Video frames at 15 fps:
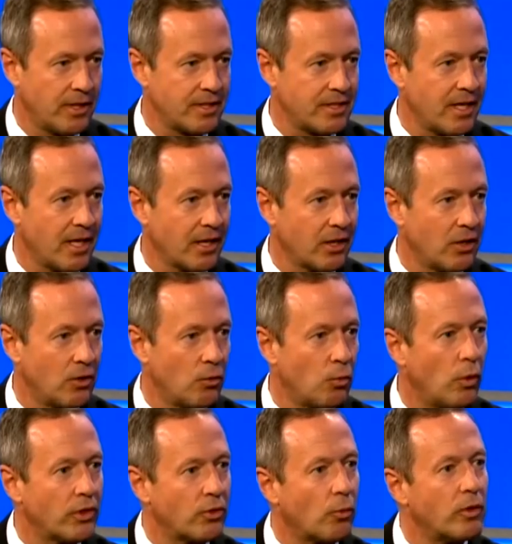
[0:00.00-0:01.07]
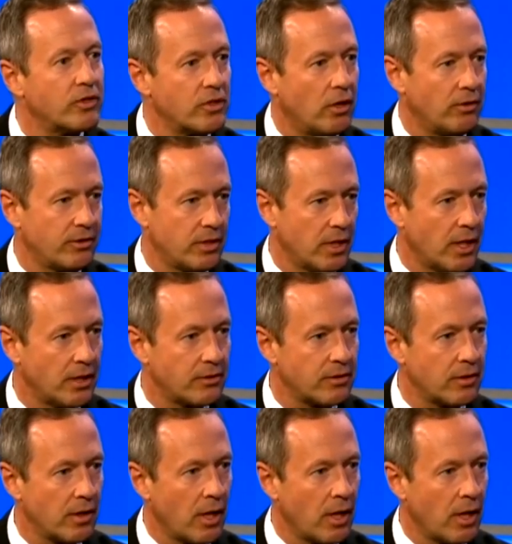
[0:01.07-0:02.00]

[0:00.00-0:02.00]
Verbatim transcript: at telling you what the result is